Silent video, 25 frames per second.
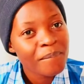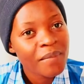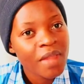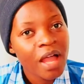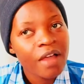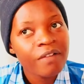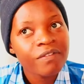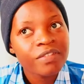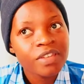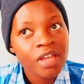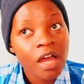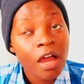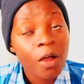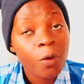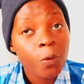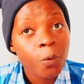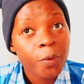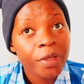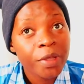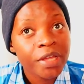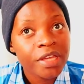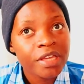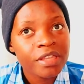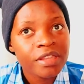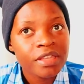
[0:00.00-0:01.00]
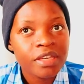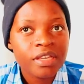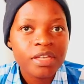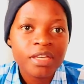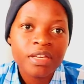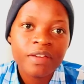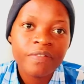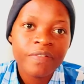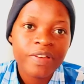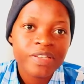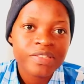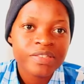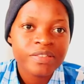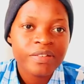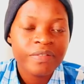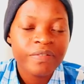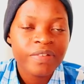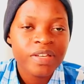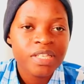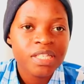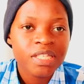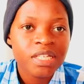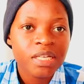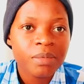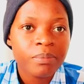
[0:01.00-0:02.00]
after a week they gave us the
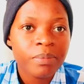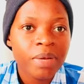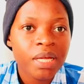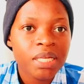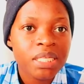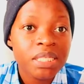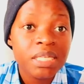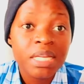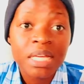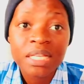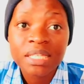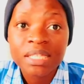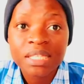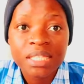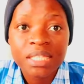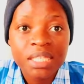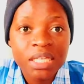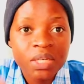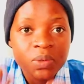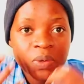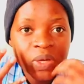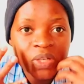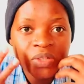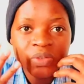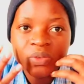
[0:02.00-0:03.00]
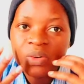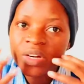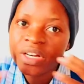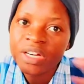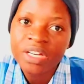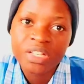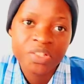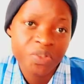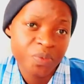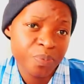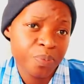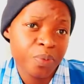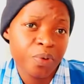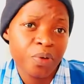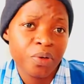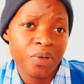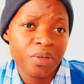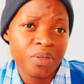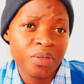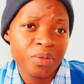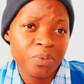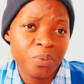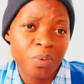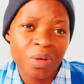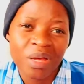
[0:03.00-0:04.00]
vaseline but the skin was already
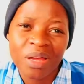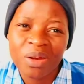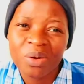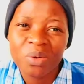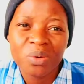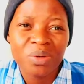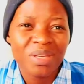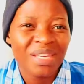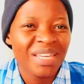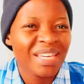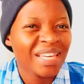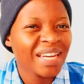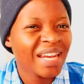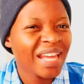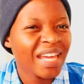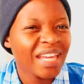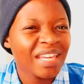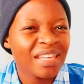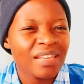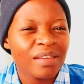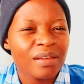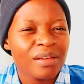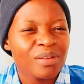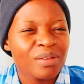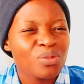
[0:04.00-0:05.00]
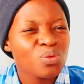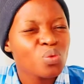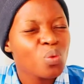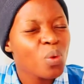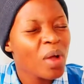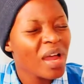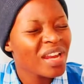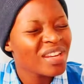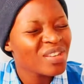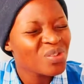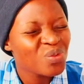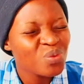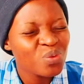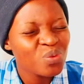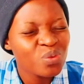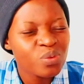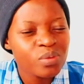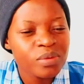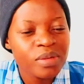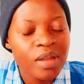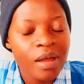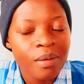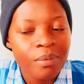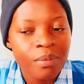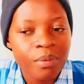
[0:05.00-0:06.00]
spoiled we are looking like twali
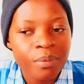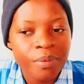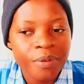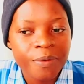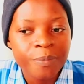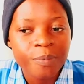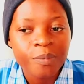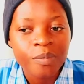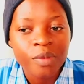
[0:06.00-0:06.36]
tukuna bubi